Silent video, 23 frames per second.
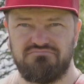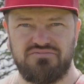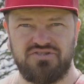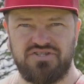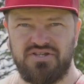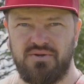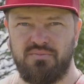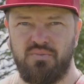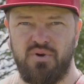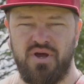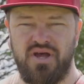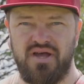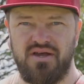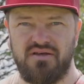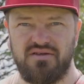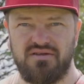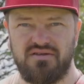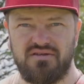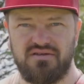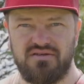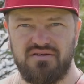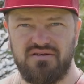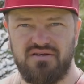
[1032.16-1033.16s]
somewhere,
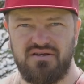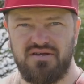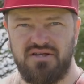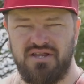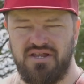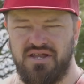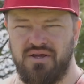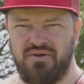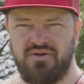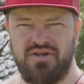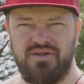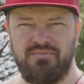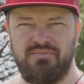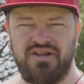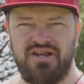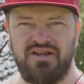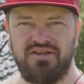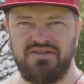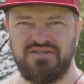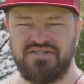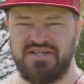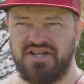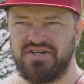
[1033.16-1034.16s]
in the
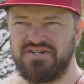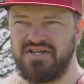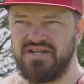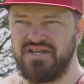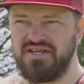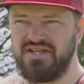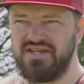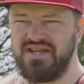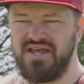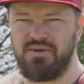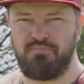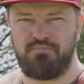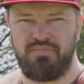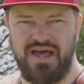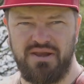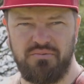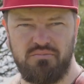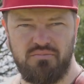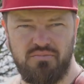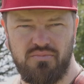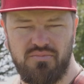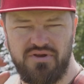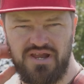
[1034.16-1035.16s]
Midlands actually, near
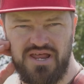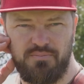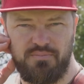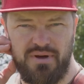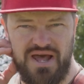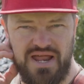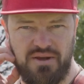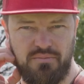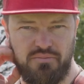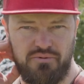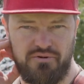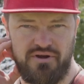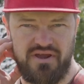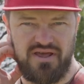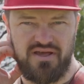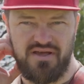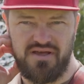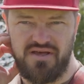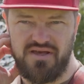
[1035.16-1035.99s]
Banbury.